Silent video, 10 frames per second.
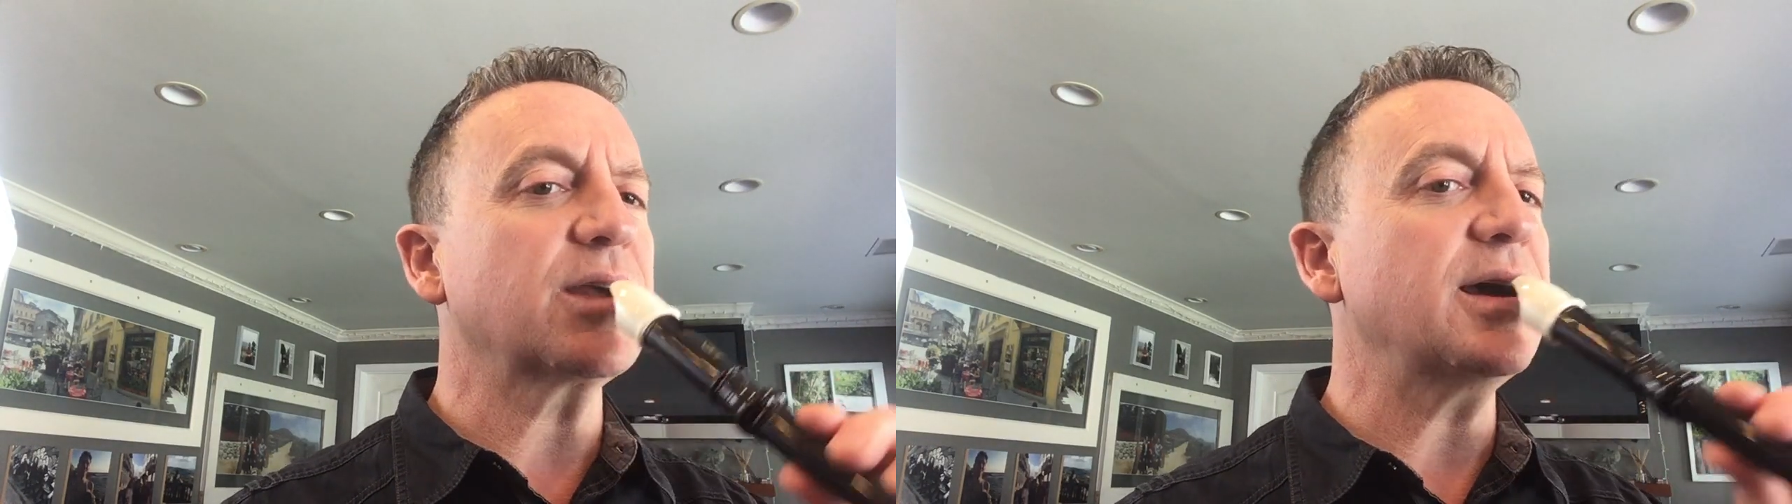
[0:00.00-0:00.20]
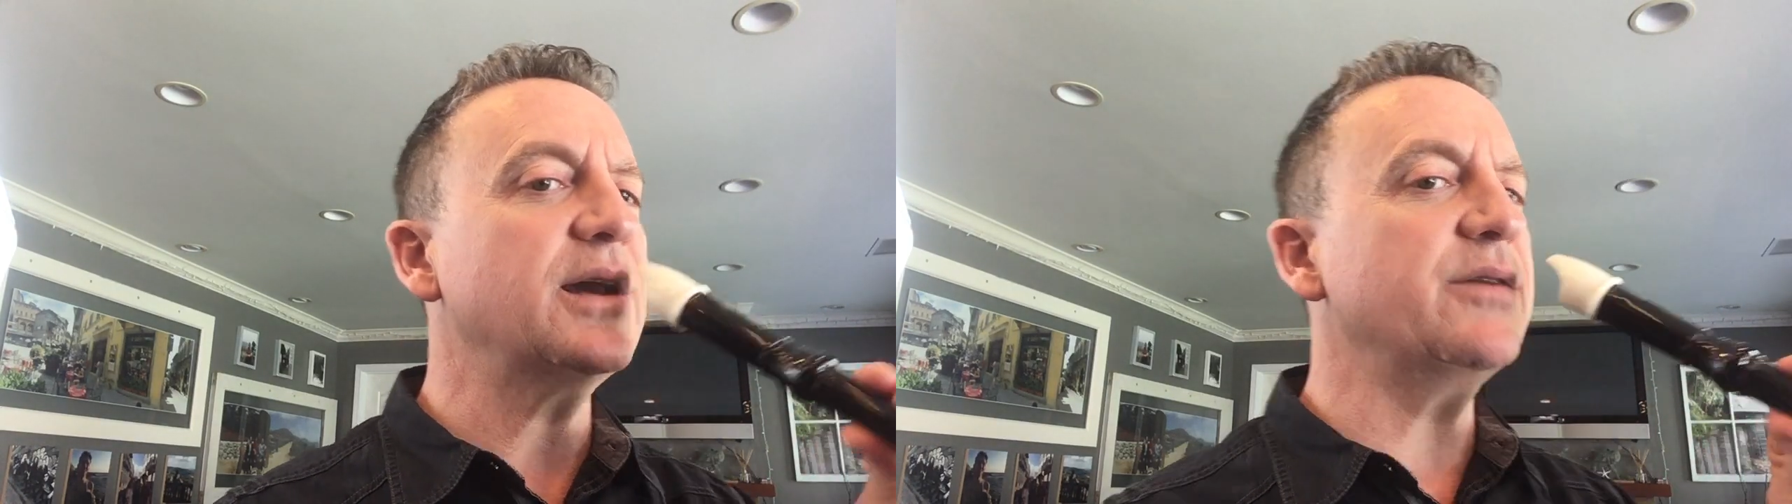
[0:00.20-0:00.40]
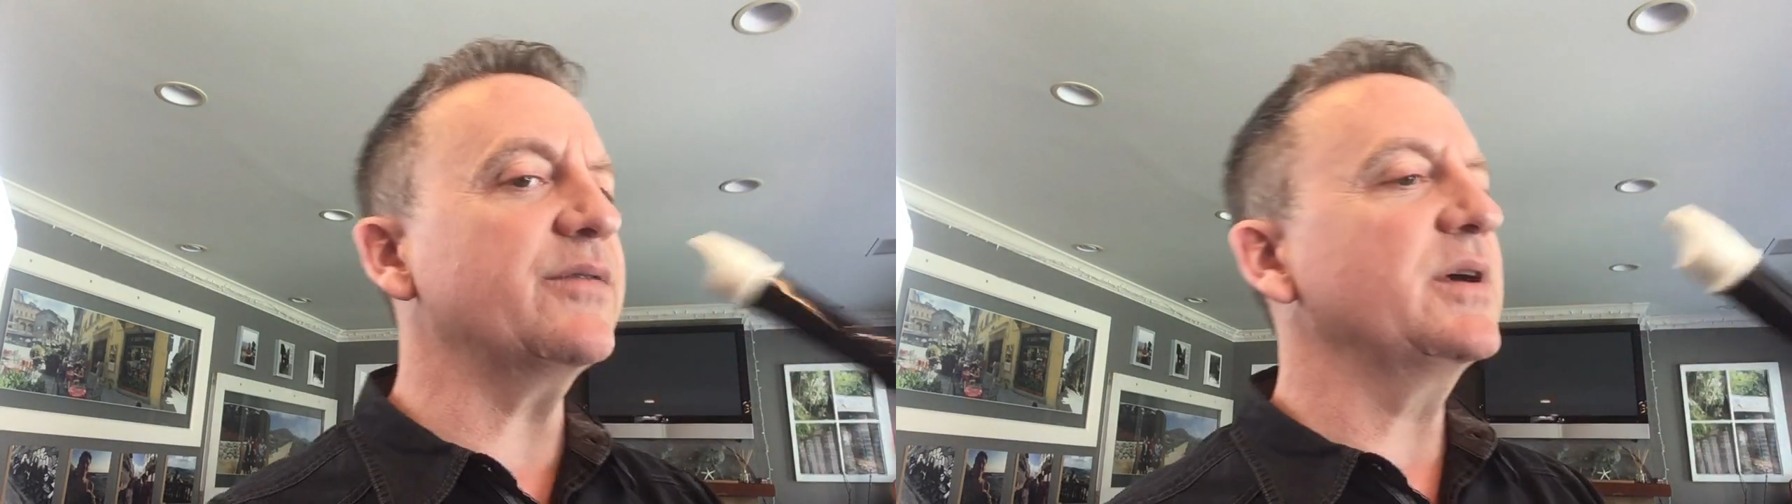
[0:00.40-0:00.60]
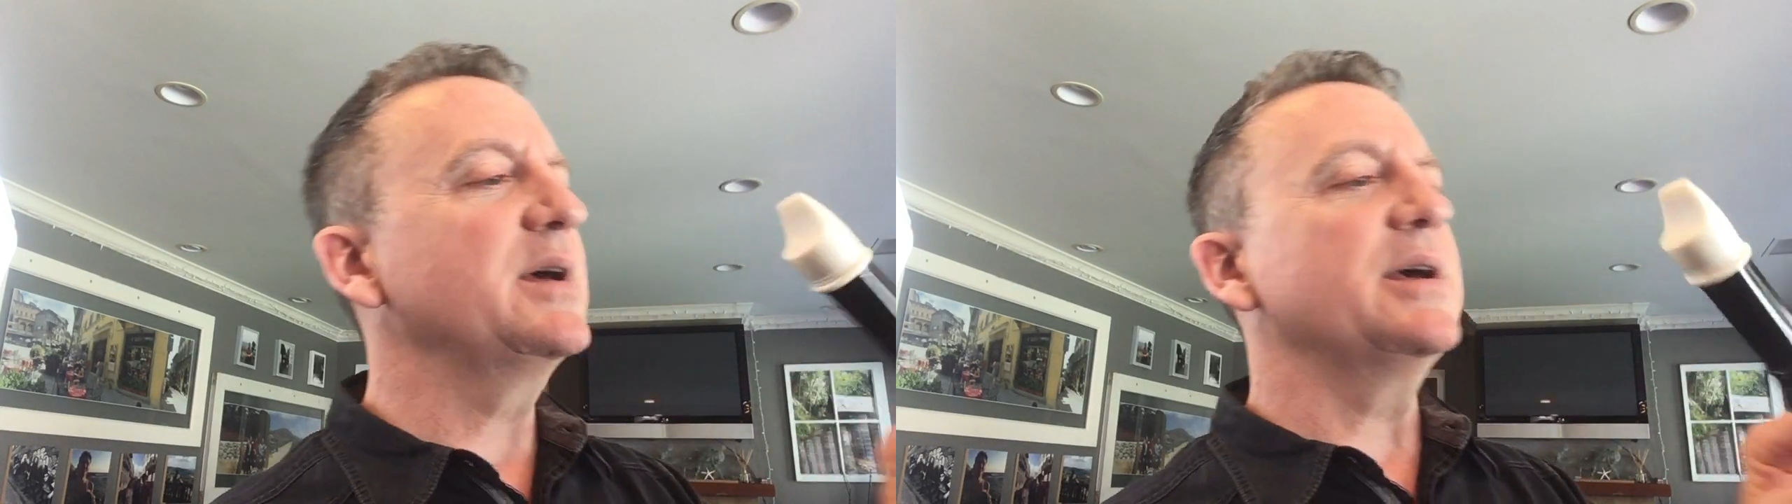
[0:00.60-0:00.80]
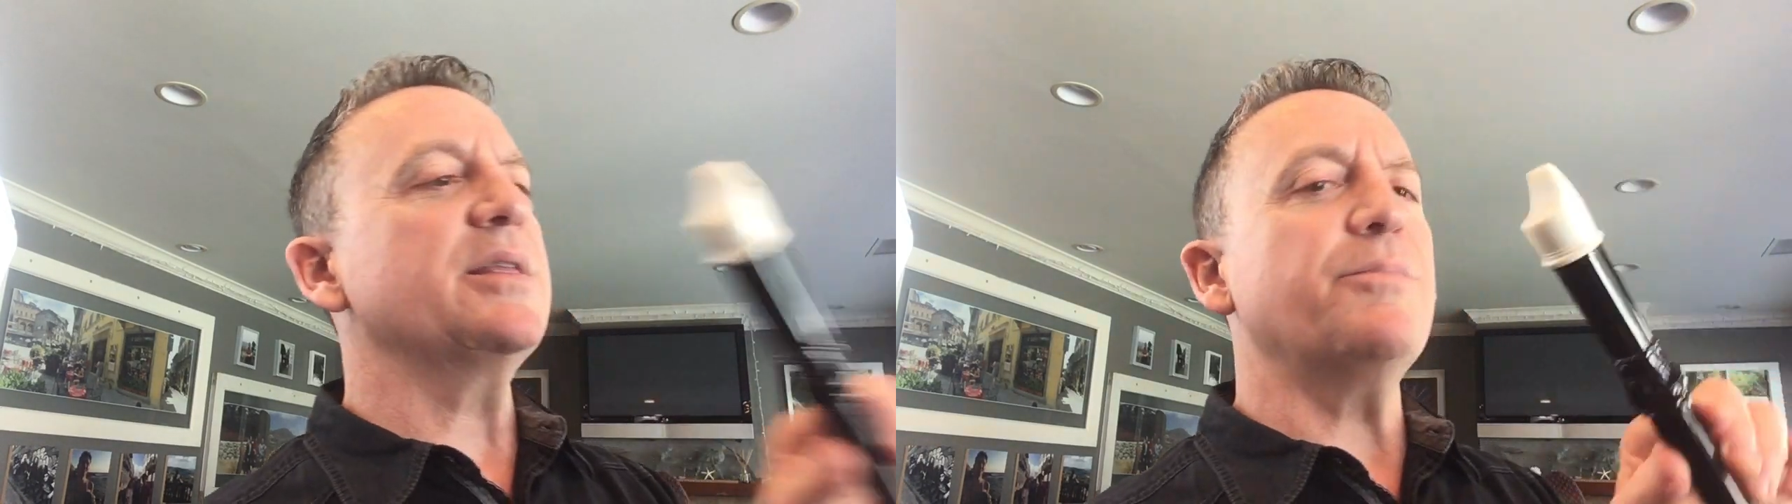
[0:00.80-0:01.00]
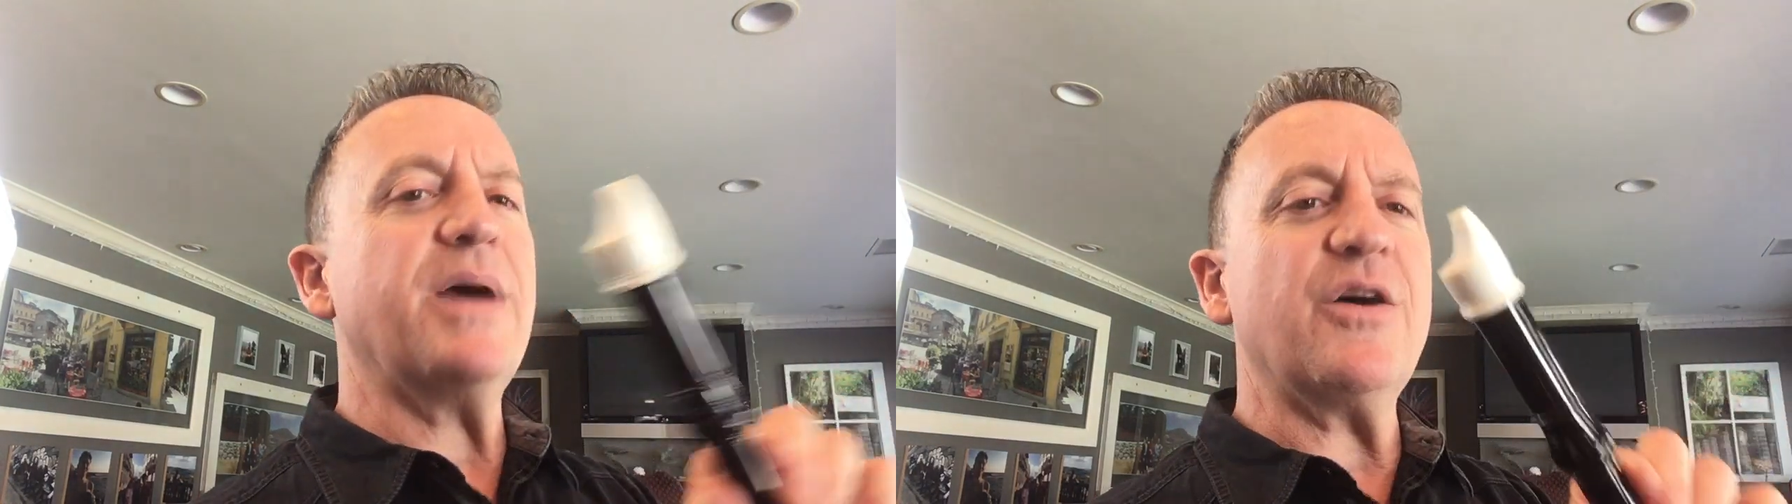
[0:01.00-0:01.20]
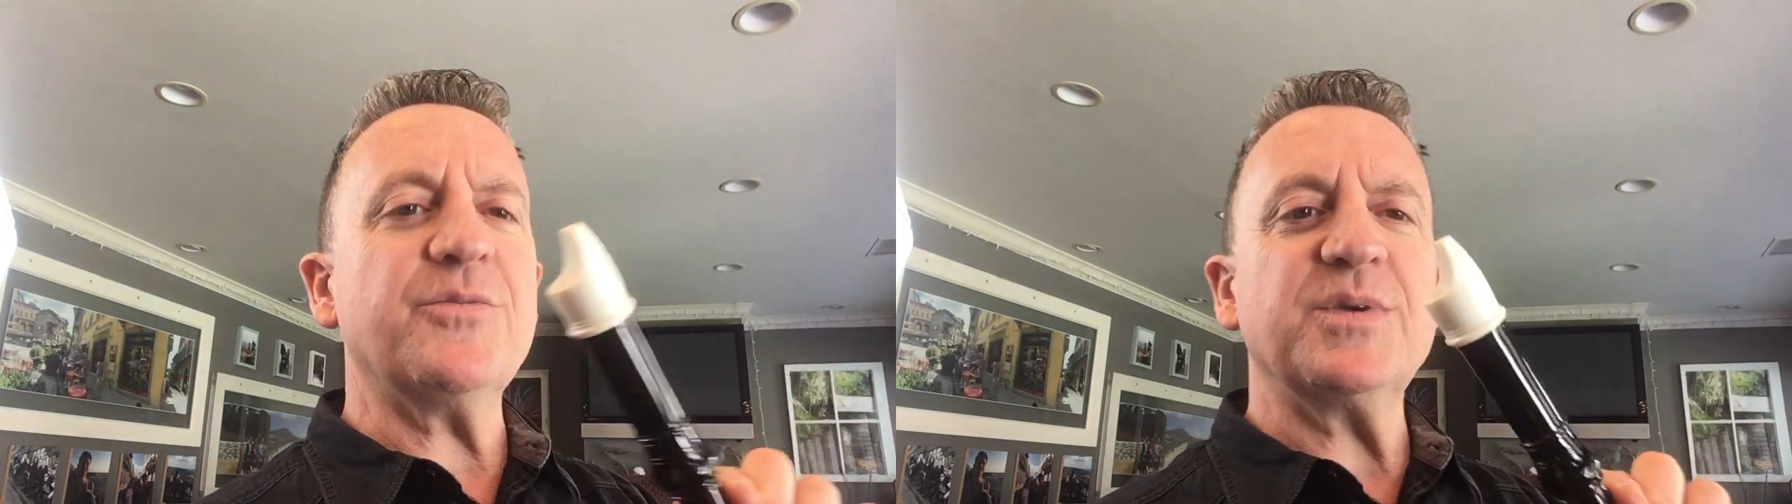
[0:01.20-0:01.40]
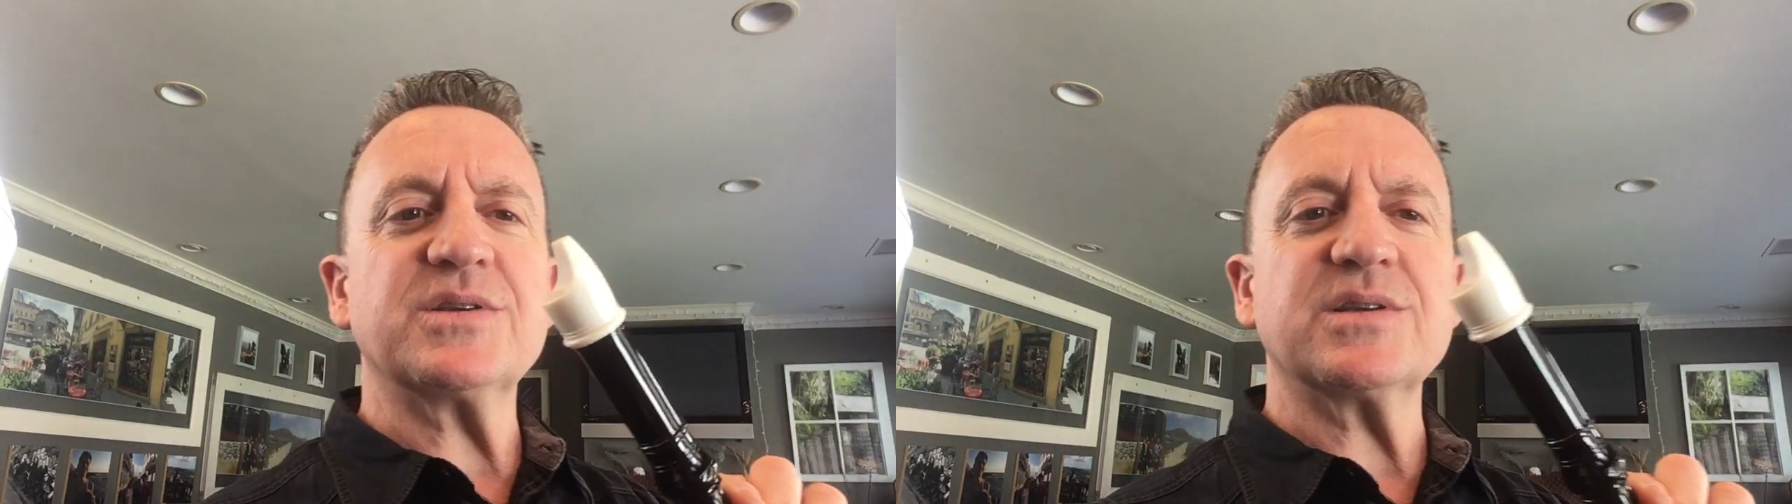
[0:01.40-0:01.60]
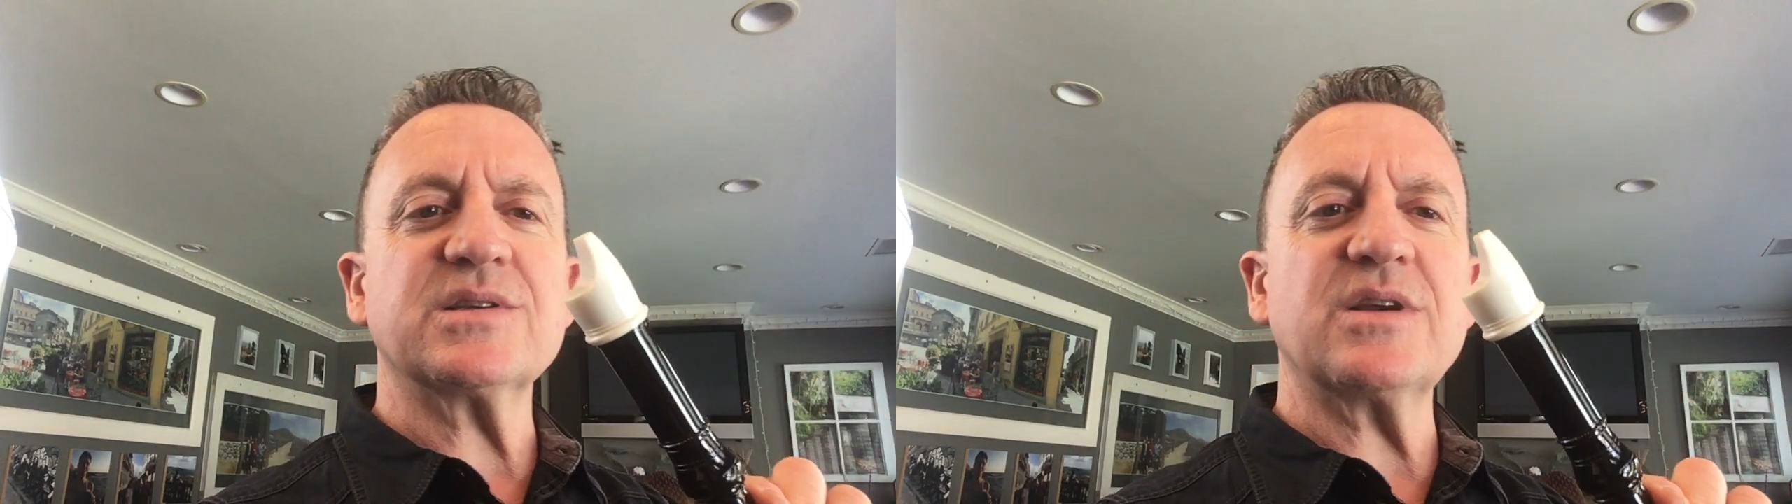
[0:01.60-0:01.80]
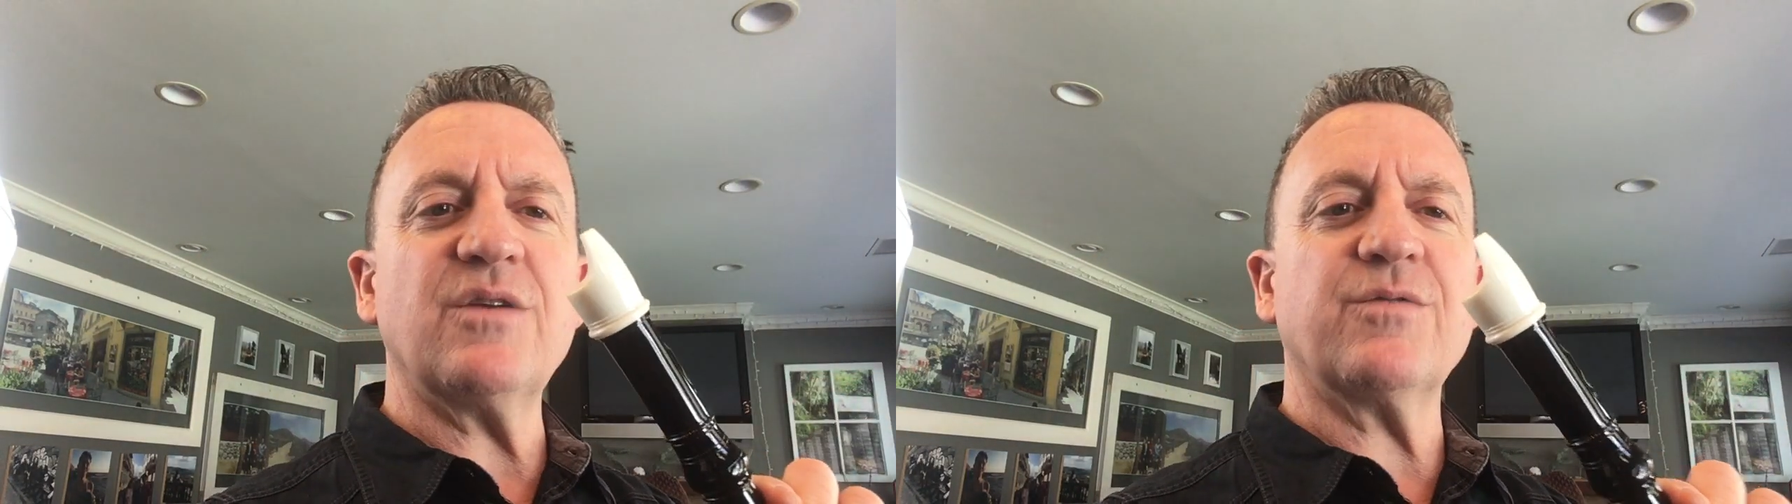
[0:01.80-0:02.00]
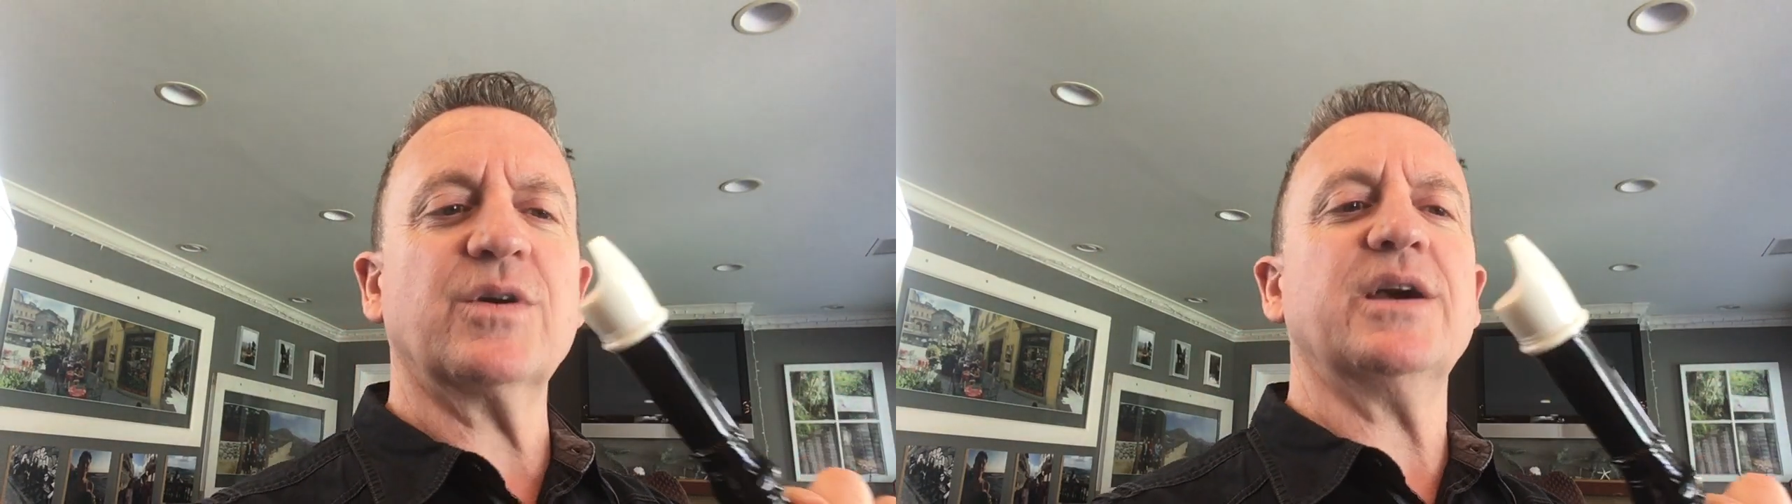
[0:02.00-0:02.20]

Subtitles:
Kind of, the mouthpiece itself will